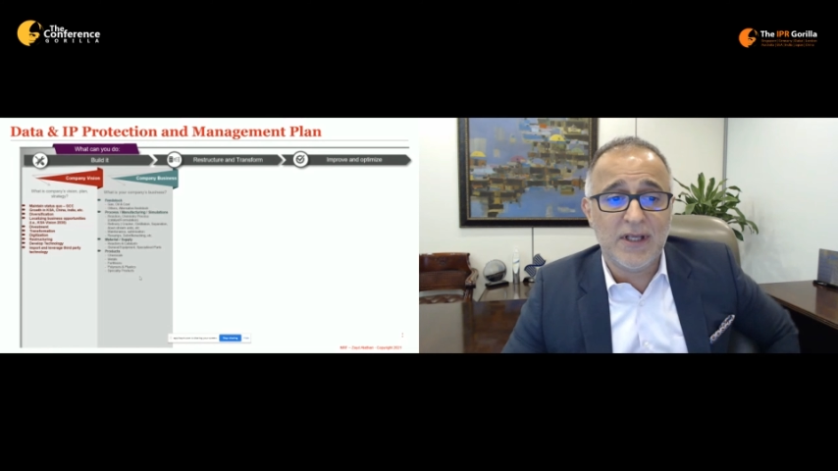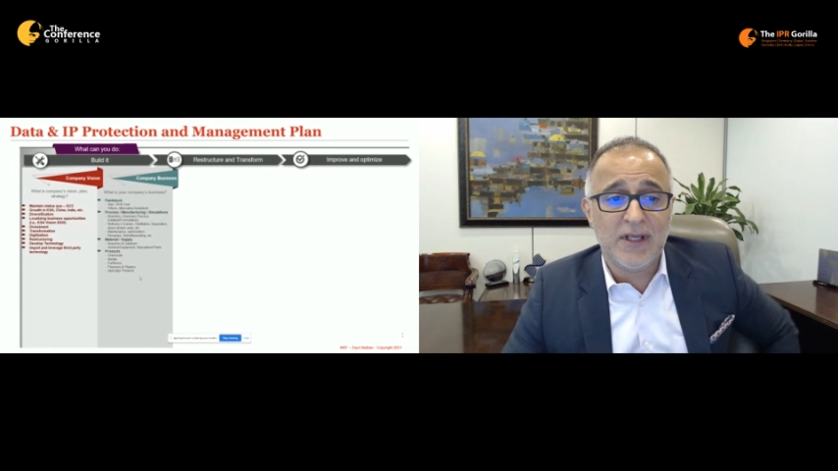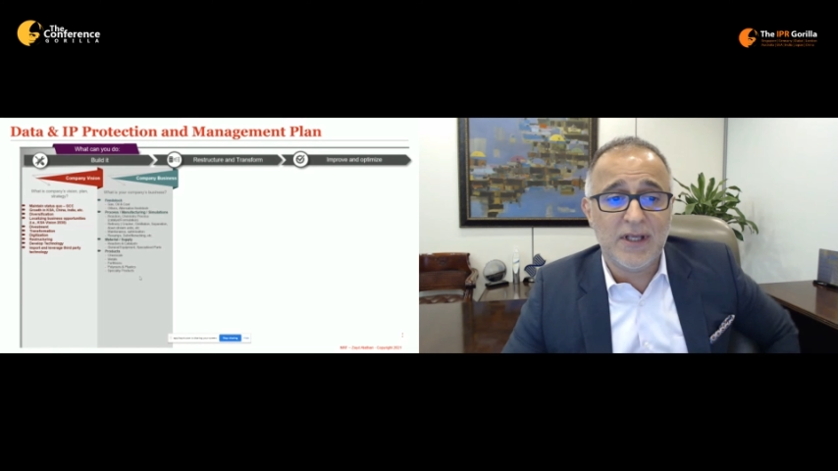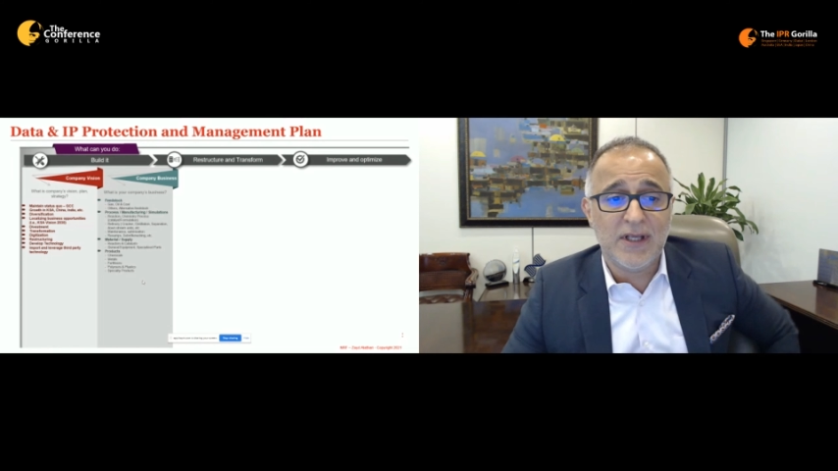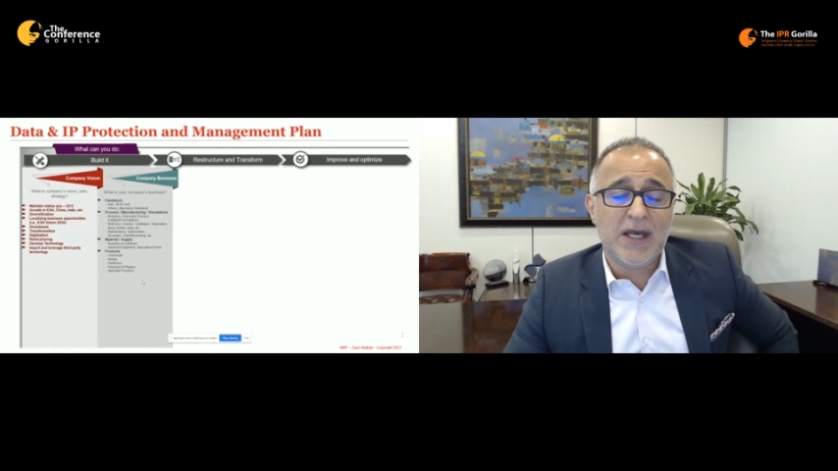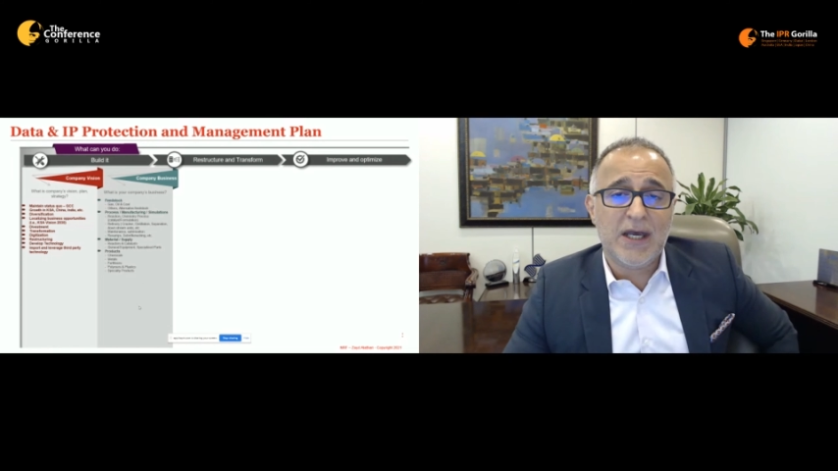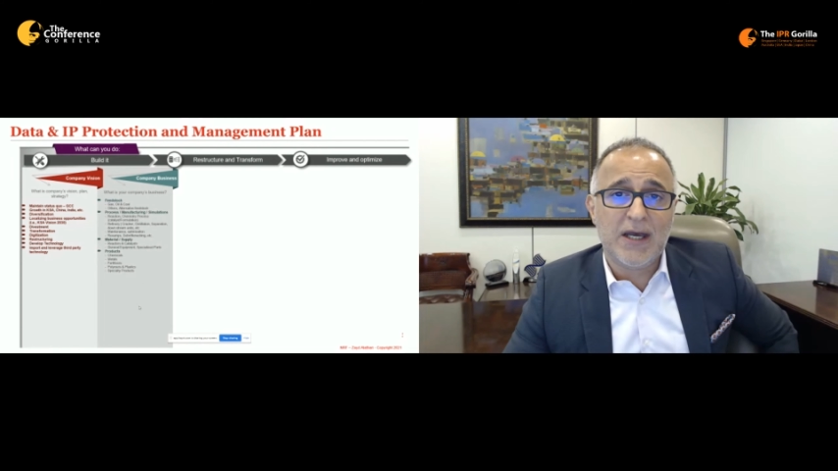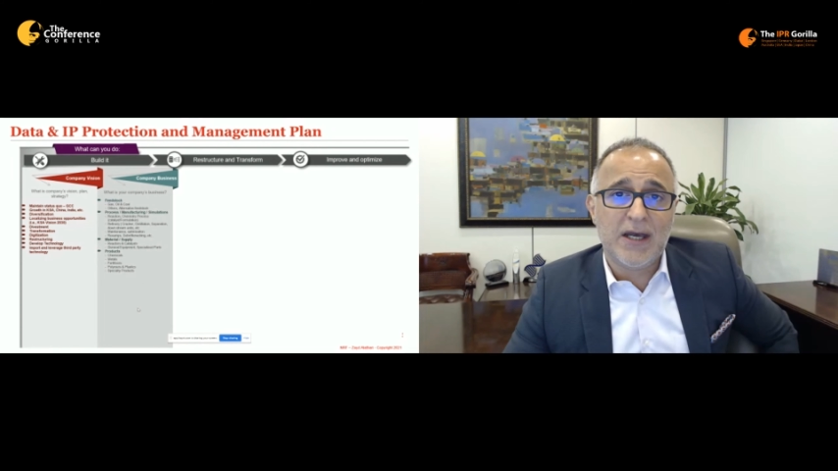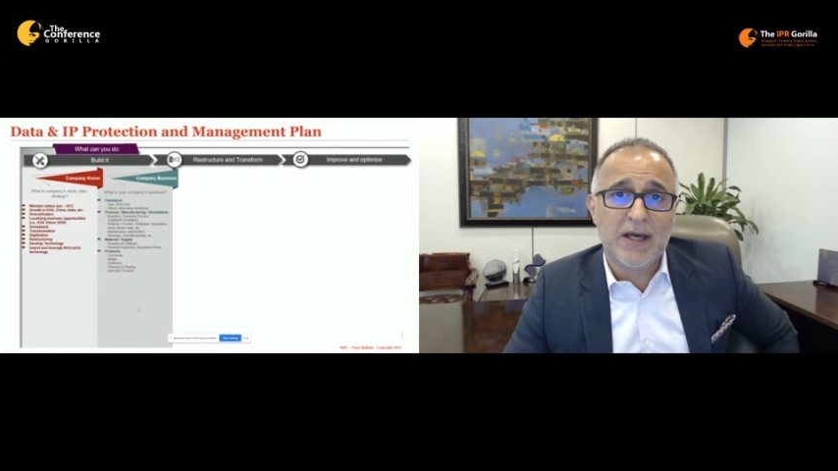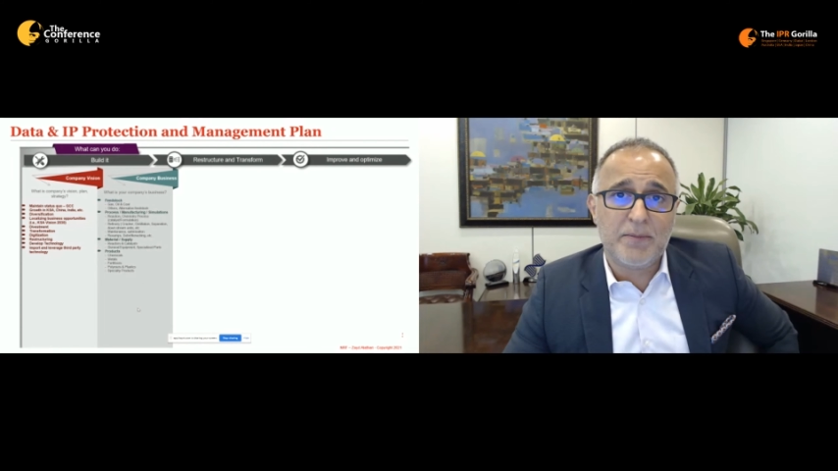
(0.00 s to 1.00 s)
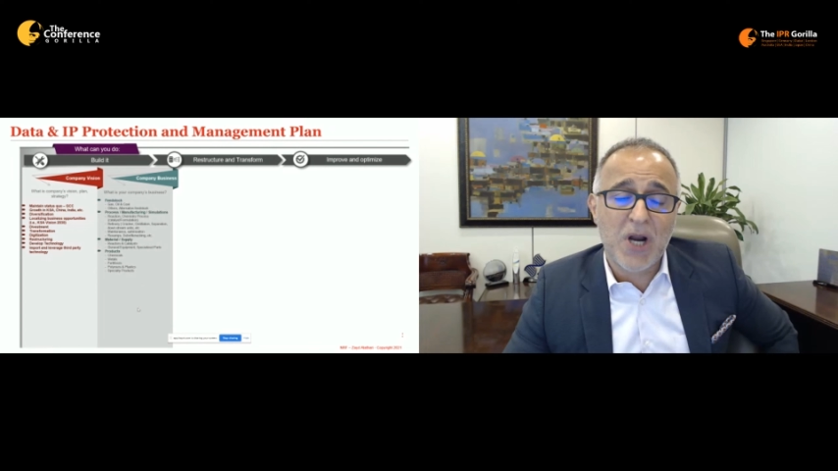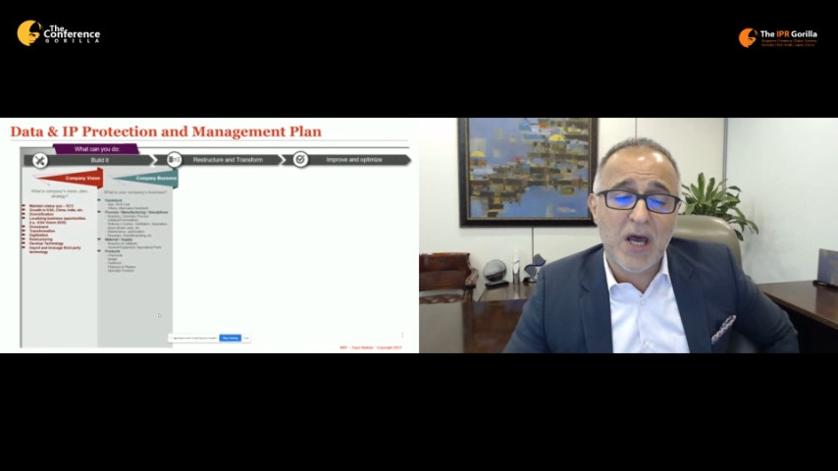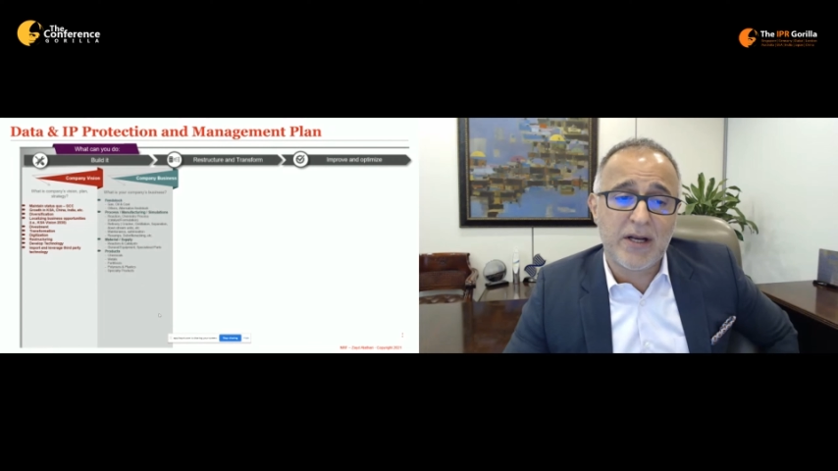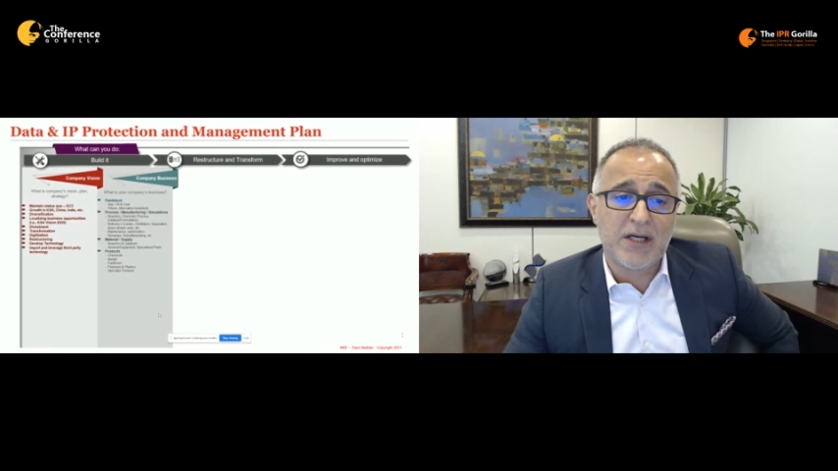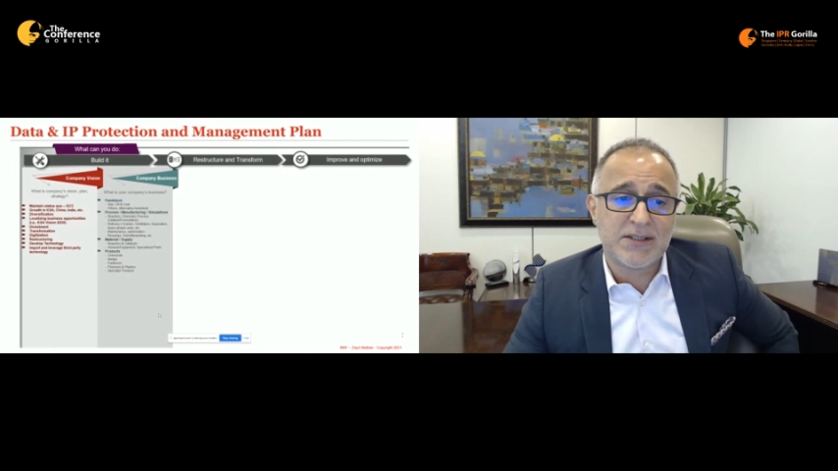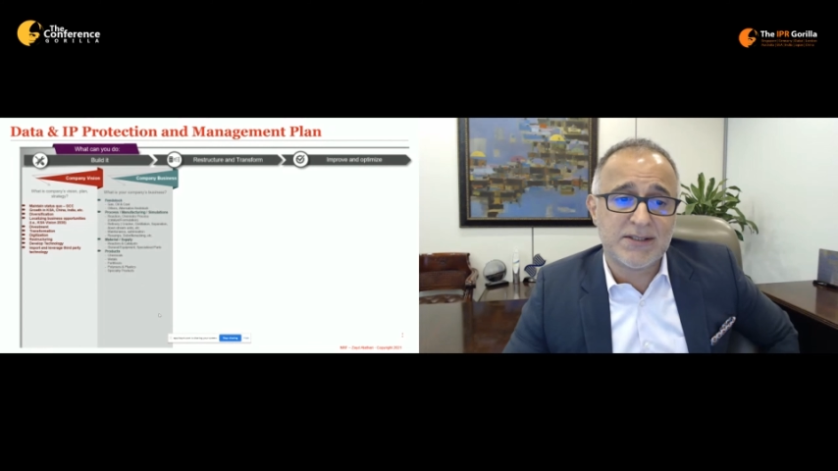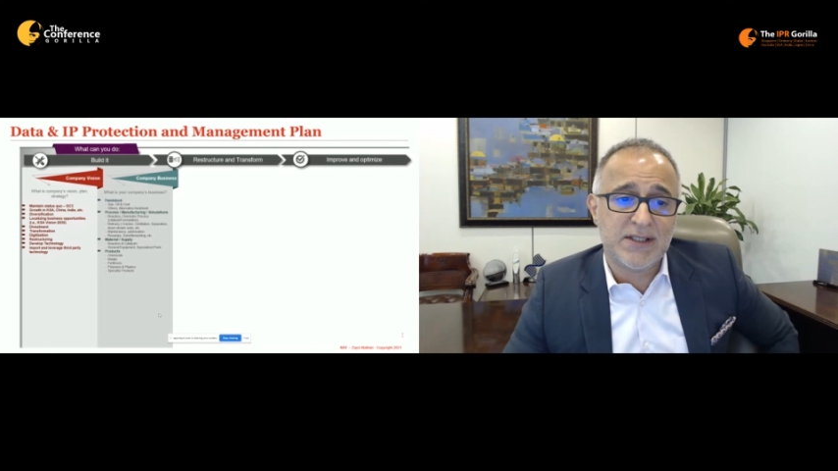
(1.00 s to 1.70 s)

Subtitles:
products.